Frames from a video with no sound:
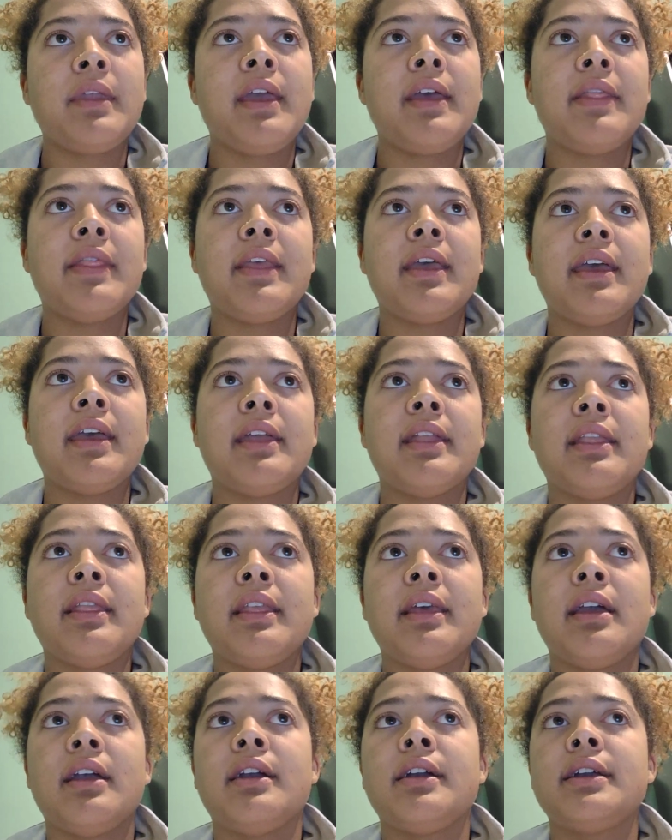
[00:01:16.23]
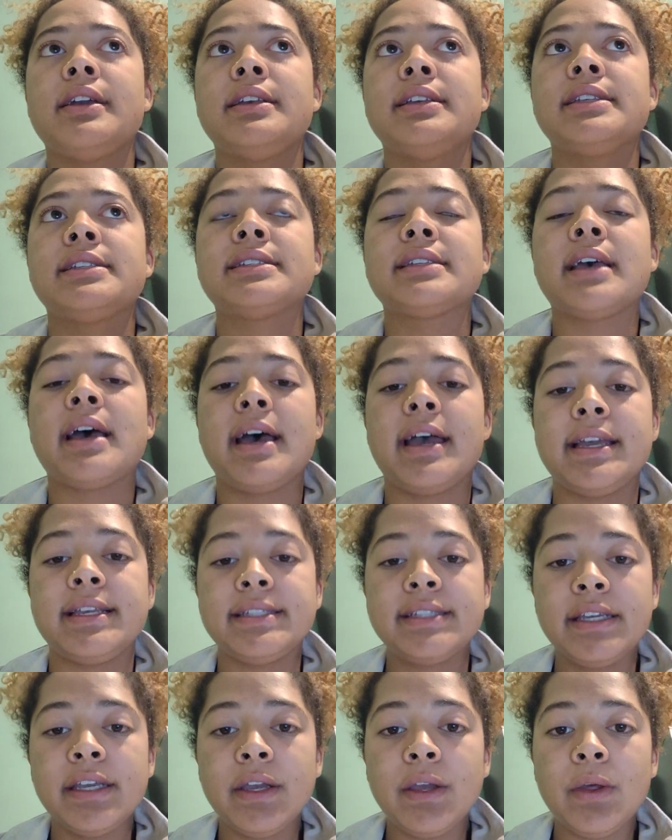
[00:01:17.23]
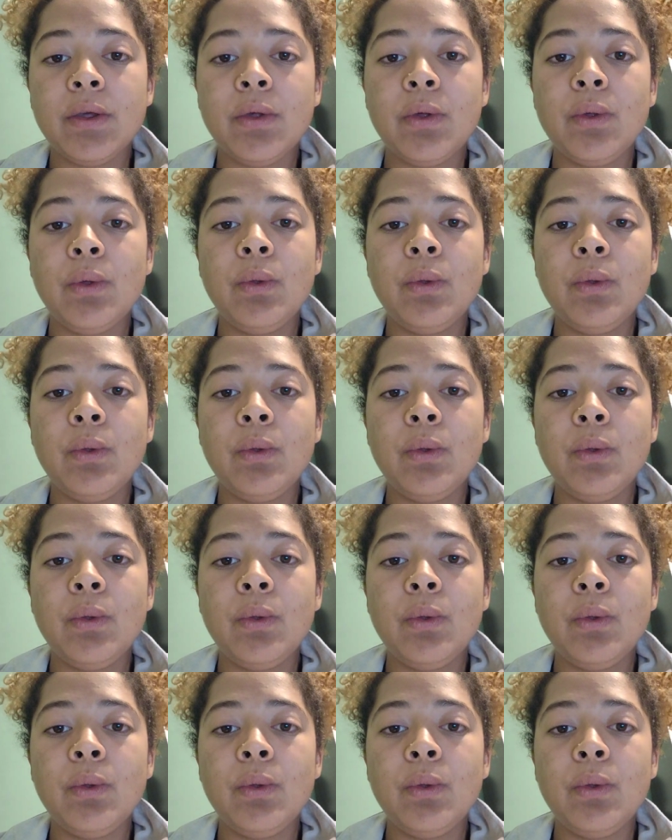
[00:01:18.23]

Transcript: And then there is Isaac,